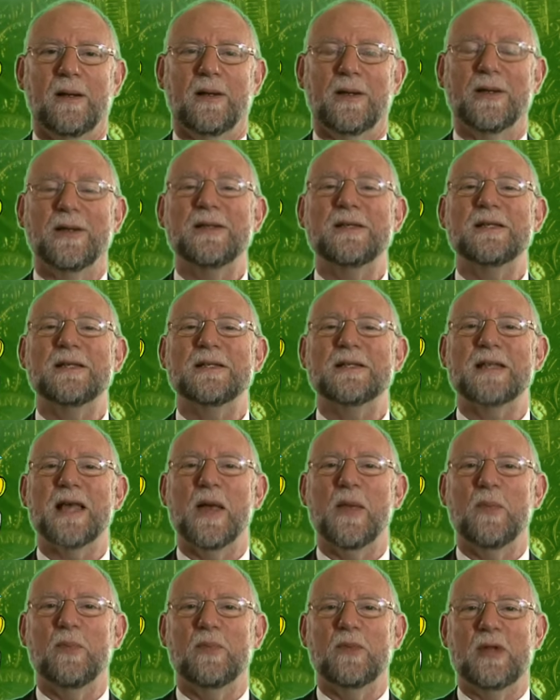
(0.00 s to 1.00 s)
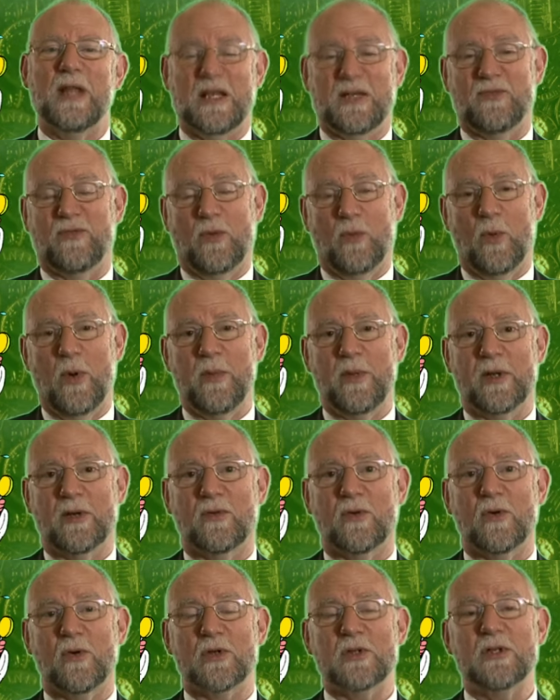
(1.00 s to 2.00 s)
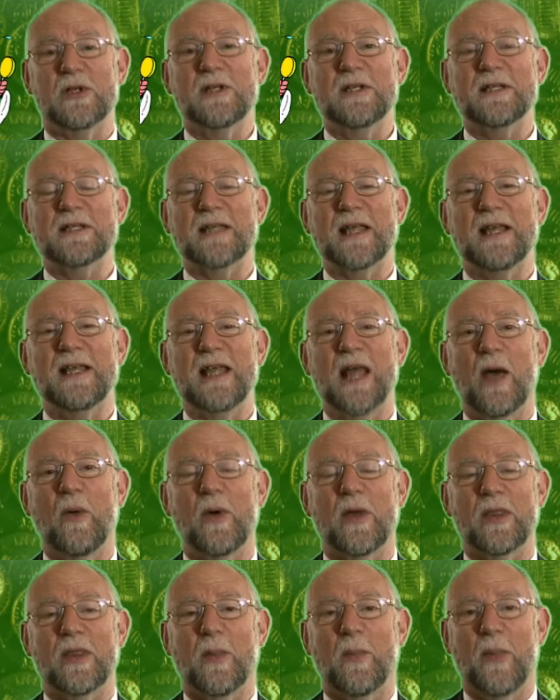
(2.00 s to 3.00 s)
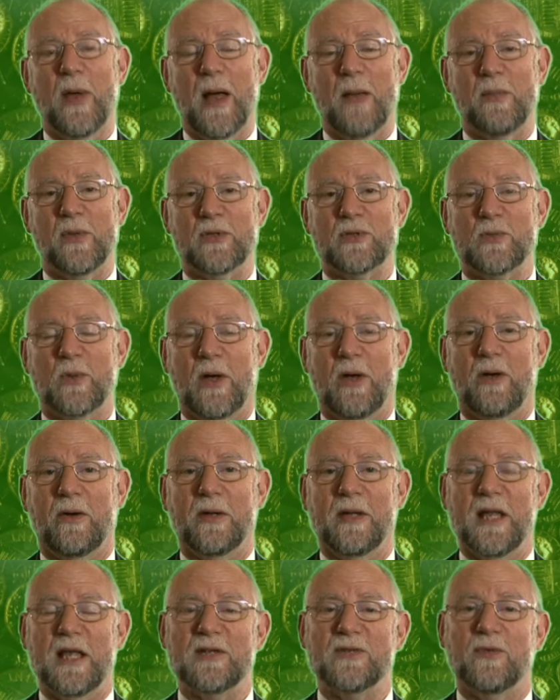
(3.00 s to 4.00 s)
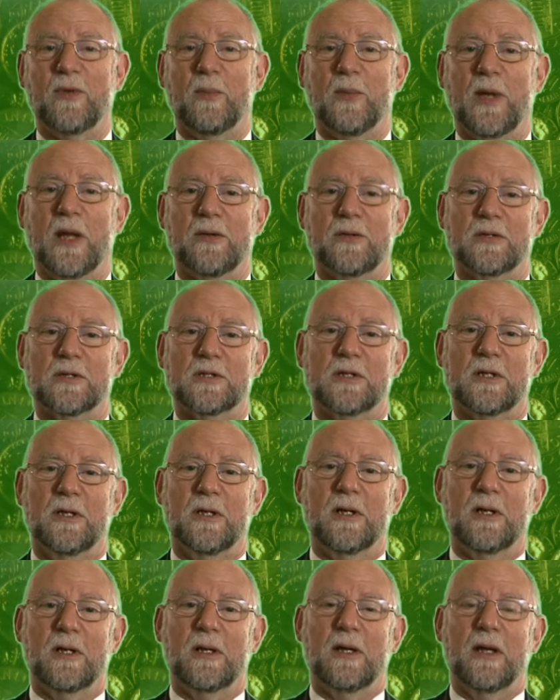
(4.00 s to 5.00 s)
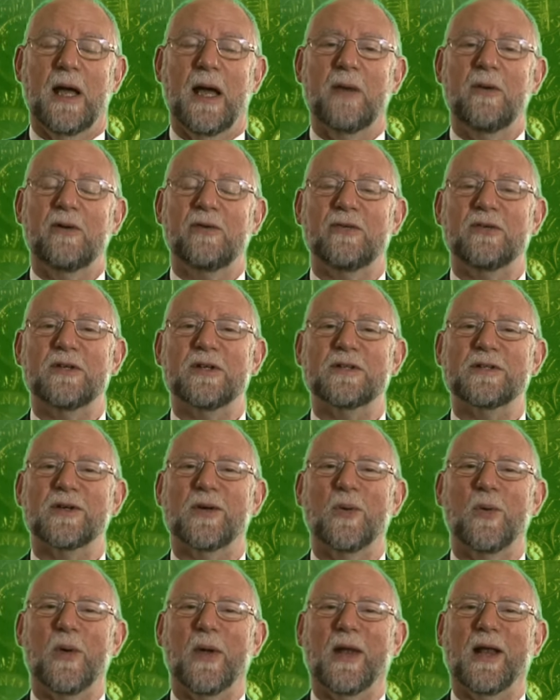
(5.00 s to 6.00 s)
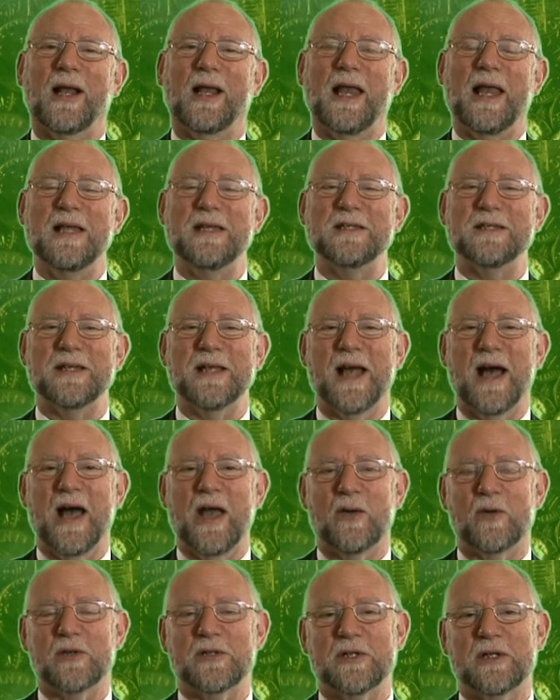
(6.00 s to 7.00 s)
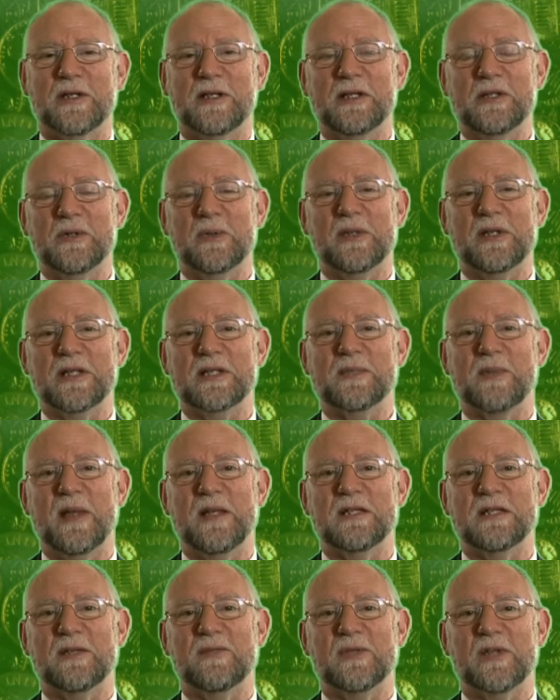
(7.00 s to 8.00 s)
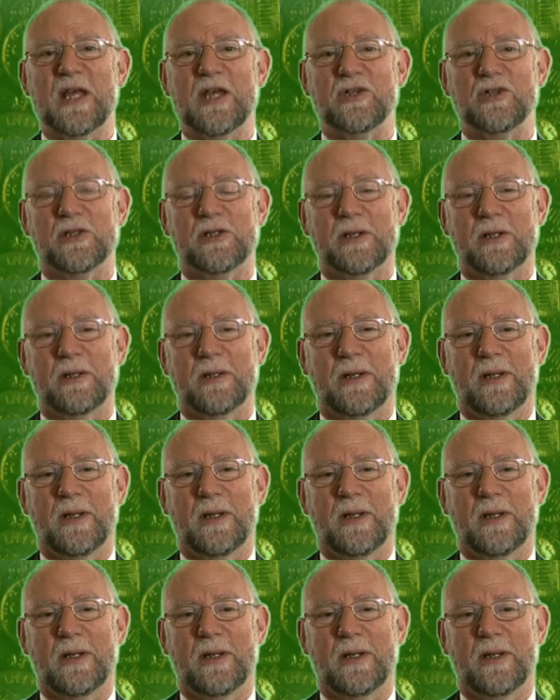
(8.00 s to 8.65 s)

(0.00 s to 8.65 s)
Learn to say, that's for women of course, learn to say no at the pub as well, and that's for blokes. How often does a quick cleansing ale turn into an expensive session?